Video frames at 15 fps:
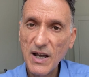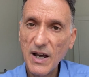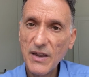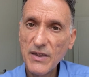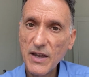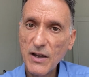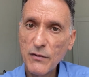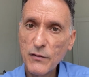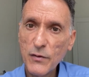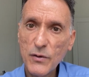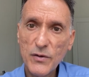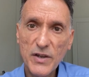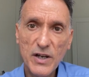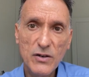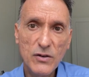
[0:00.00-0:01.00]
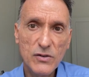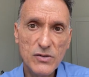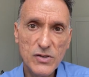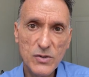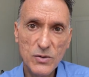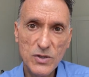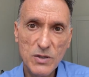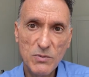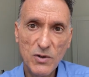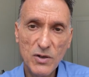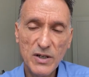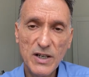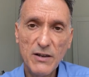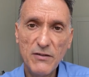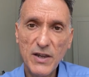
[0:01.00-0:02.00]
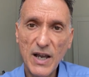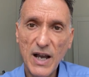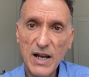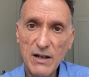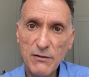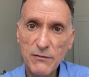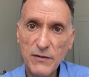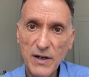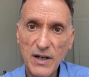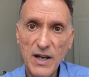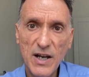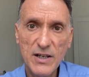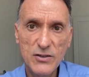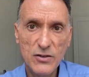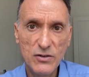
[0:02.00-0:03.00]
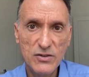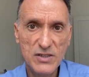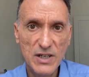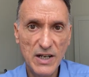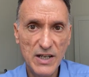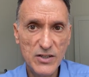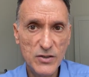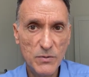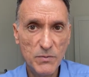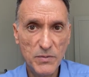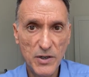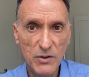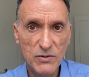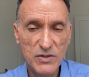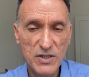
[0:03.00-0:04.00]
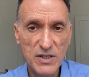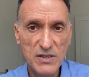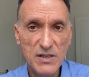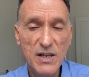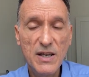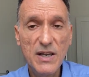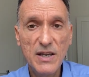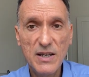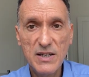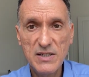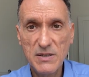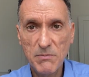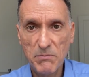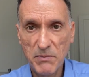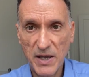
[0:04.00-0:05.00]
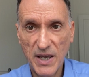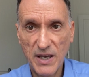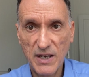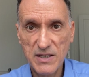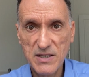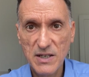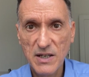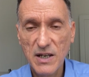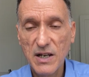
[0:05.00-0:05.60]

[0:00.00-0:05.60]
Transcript: and therefore they are not suitable if the alpha hydroxylation process is impaired,